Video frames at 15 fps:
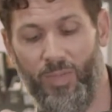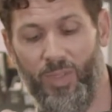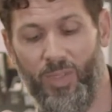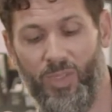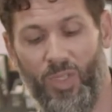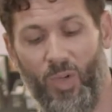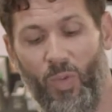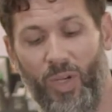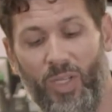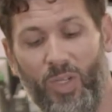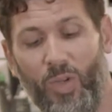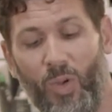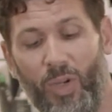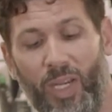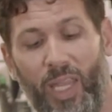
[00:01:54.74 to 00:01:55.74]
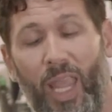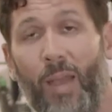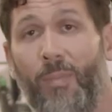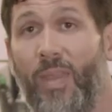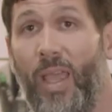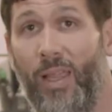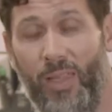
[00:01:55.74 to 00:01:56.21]
So when you go to
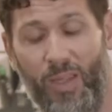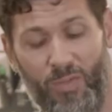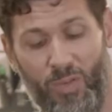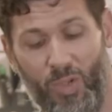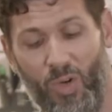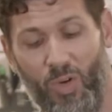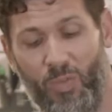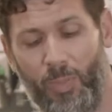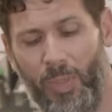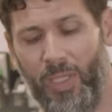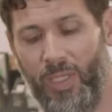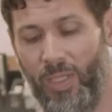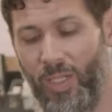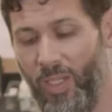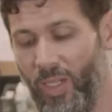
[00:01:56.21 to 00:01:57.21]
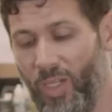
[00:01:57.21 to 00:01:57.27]
cam that lever open,